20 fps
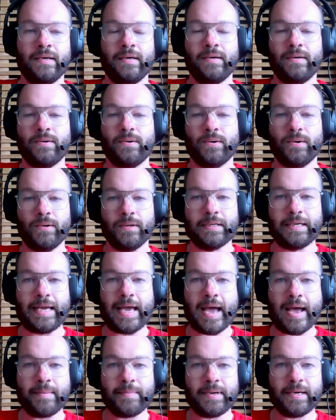whole
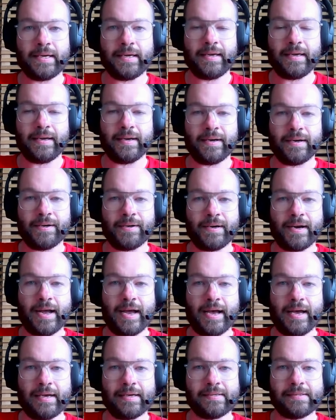gamut here
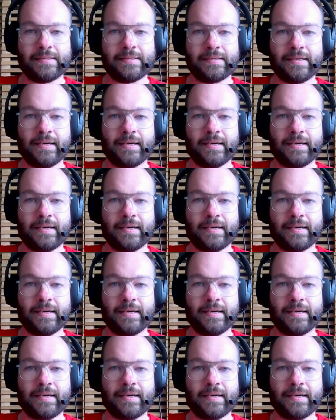as.